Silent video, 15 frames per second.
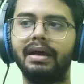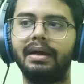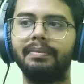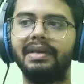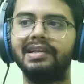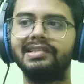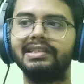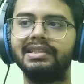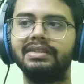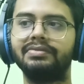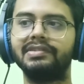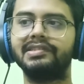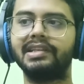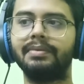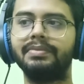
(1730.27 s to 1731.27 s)
I'm guessing it
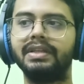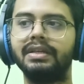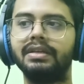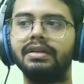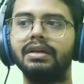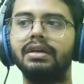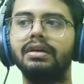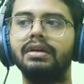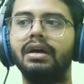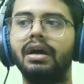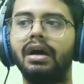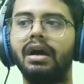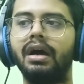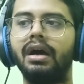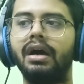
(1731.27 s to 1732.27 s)
was something
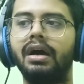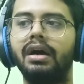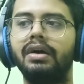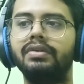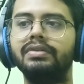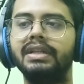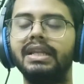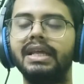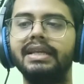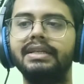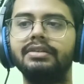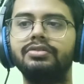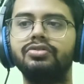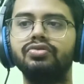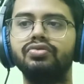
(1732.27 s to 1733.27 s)

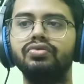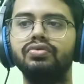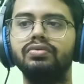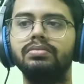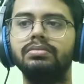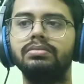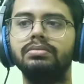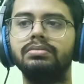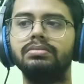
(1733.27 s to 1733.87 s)
related to,